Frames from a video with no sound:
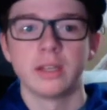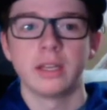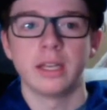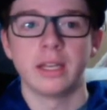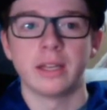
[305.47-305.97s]

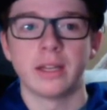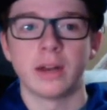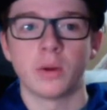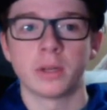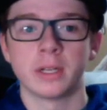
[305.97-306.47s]
in that
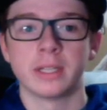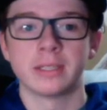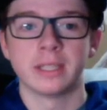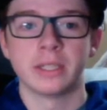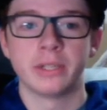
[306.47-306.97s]

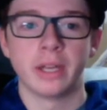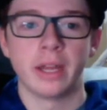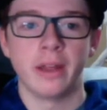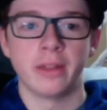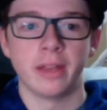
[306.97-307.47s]
organization,
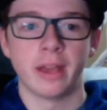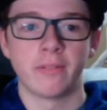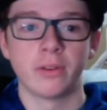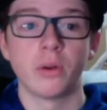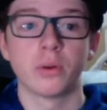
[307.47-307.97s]
and they
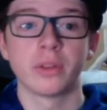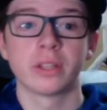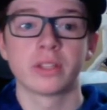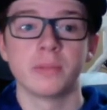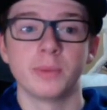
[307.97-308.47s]
have an owner
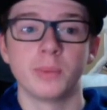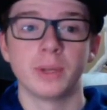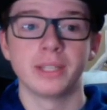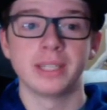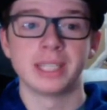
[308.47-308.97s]
that's going to be
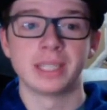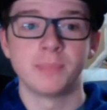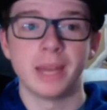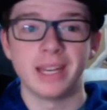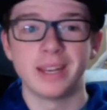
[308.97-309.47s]
willing to
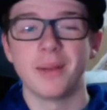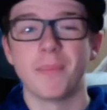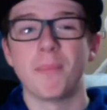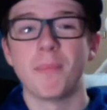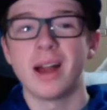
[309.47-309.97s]
spend
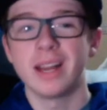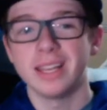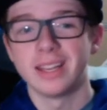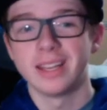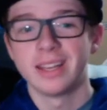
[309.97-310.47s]

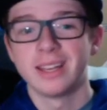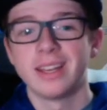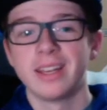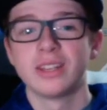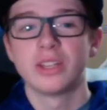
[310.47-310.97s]
money
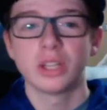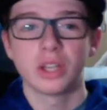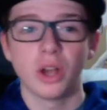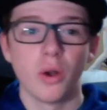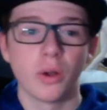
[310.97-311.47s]
to
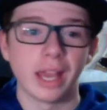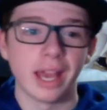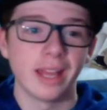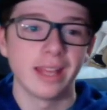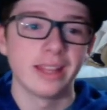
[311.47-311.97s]
go
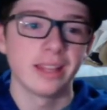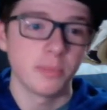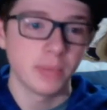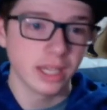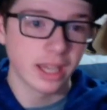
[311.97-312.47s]
get the
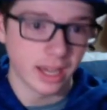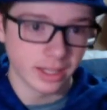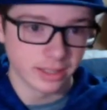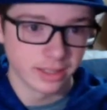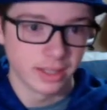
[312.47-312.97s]
big
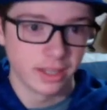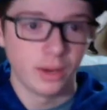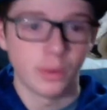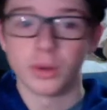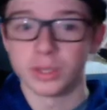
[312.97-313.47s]
guys,
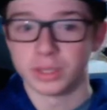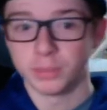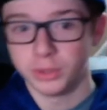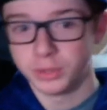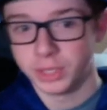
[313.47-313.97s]
whereas the
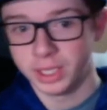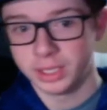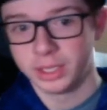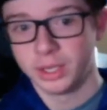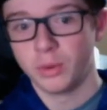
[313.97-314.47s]
Blue
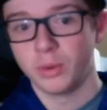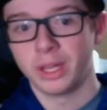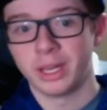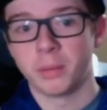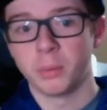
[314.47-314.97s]
Jays will
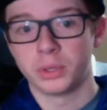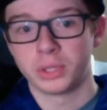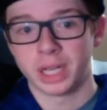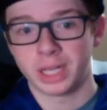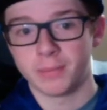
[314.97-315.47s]
end up with
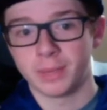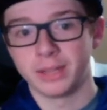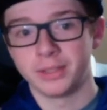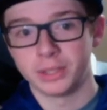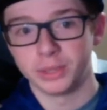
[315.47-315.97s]
Jackie
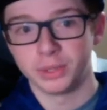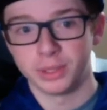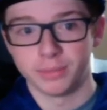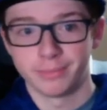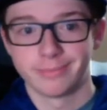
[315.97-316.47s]
Bradley Jr.
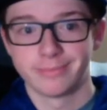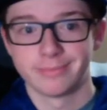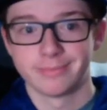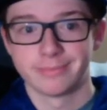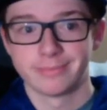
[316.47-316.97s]

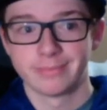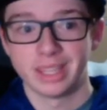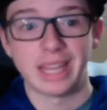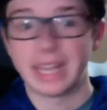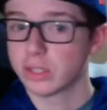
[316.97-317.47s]

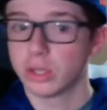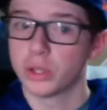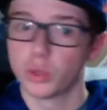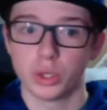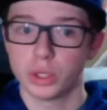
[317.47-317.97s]
That's not
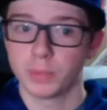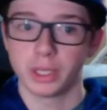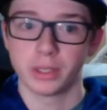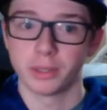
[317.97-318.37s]
George Springer.